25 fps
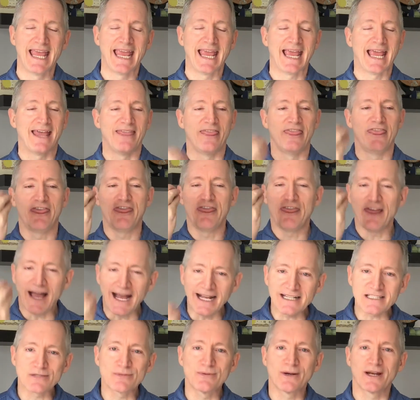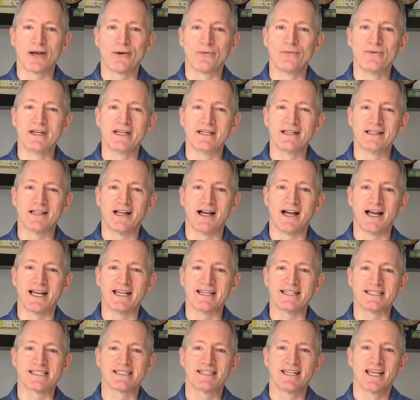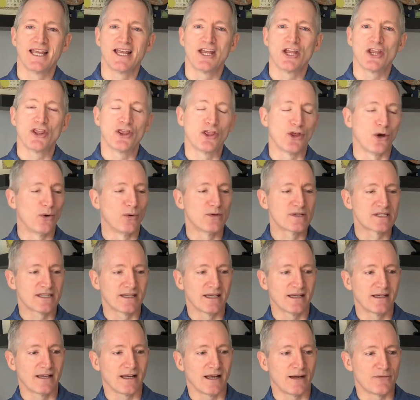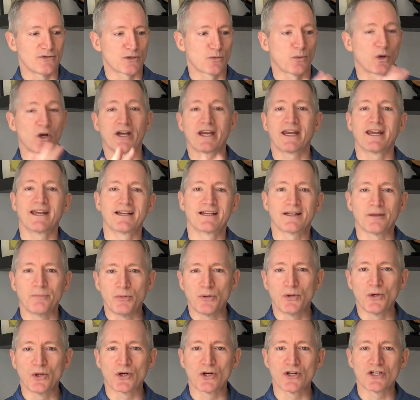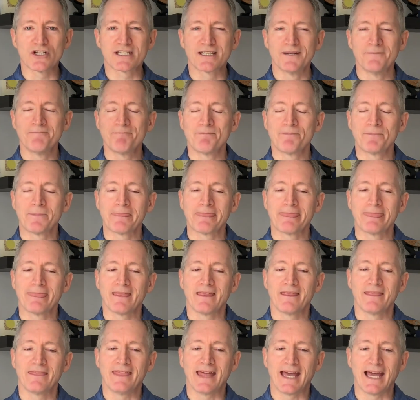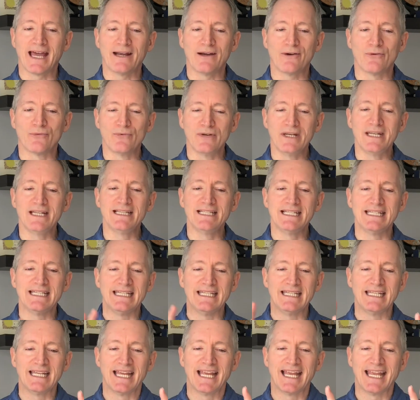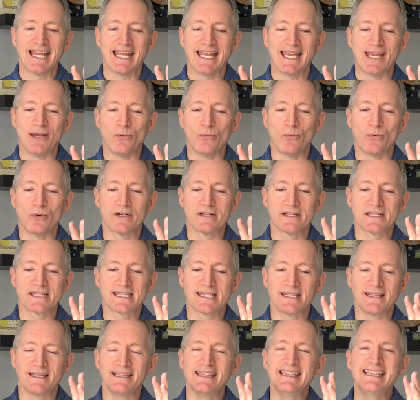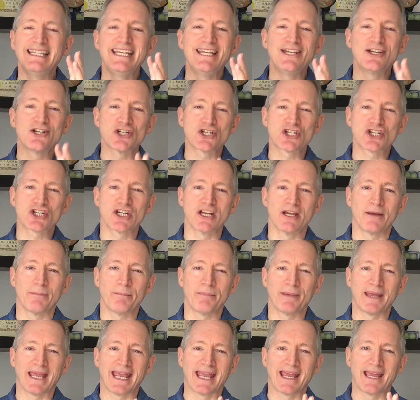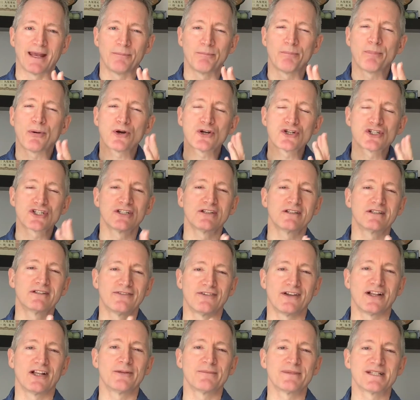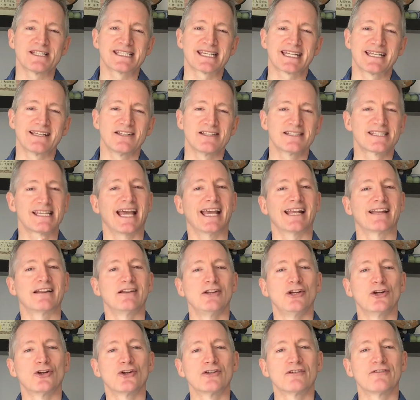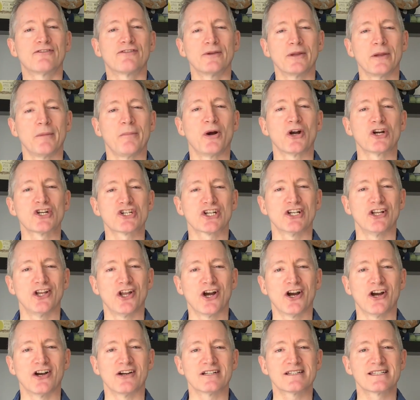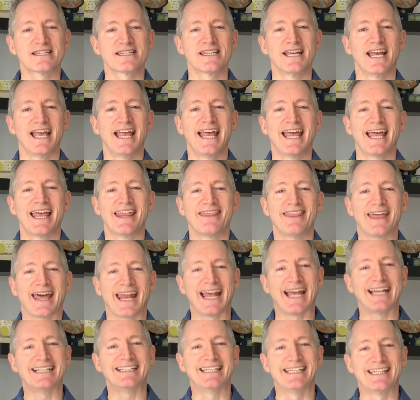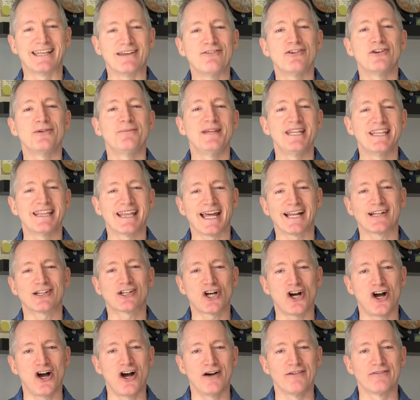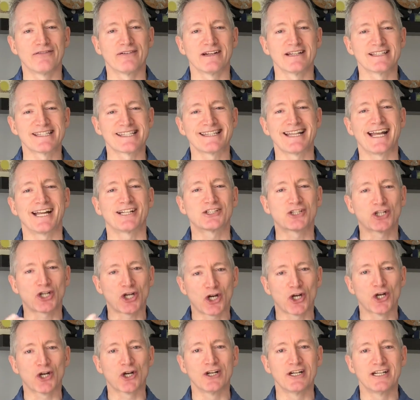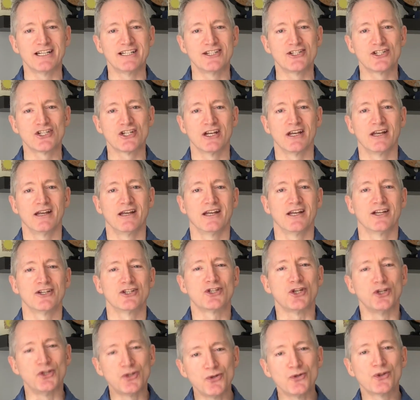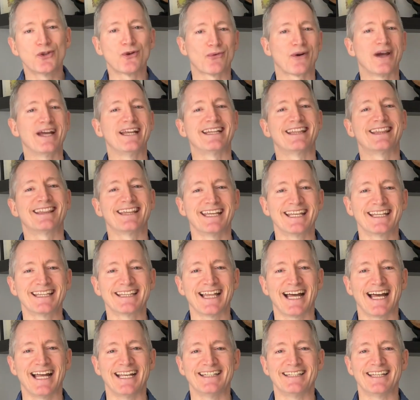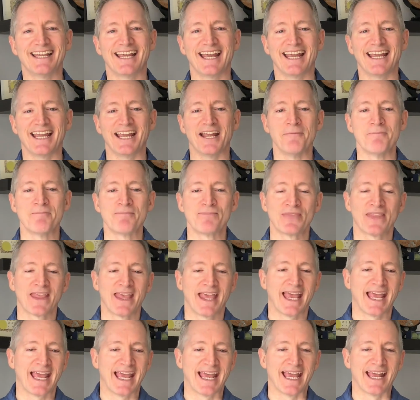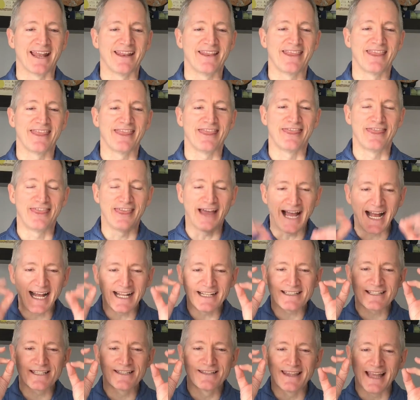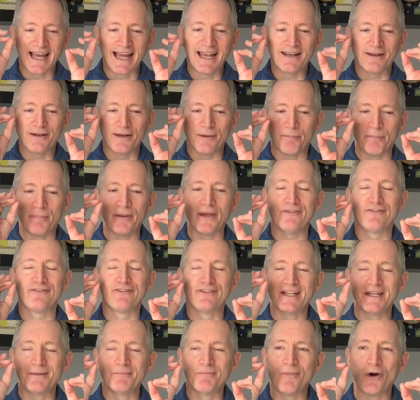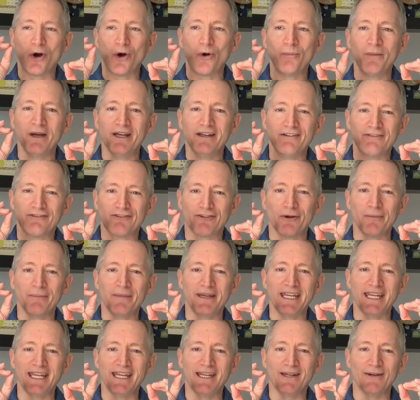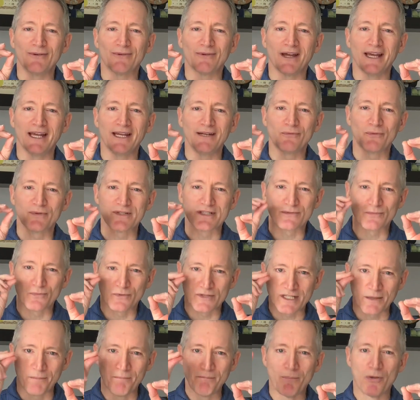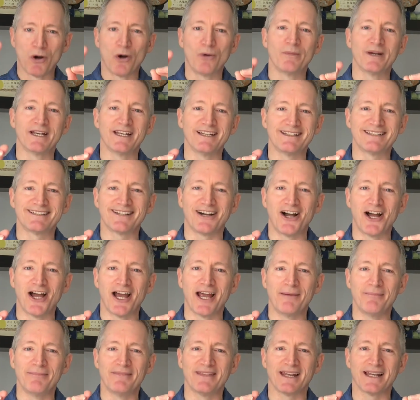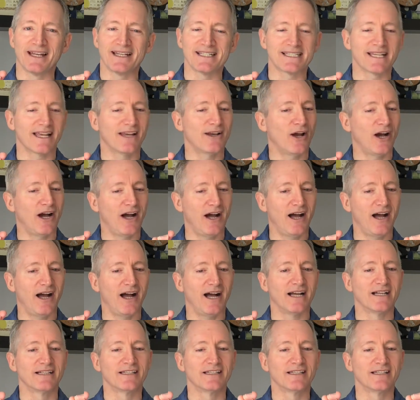And that's when I realized, though I was working in computers, that really it was the leadership and personal development skills I had learned from the martial arts that had given me that confidence and that courage to do the right thing that day. And that epiphany moment for me, right, was a moment in time that I said, I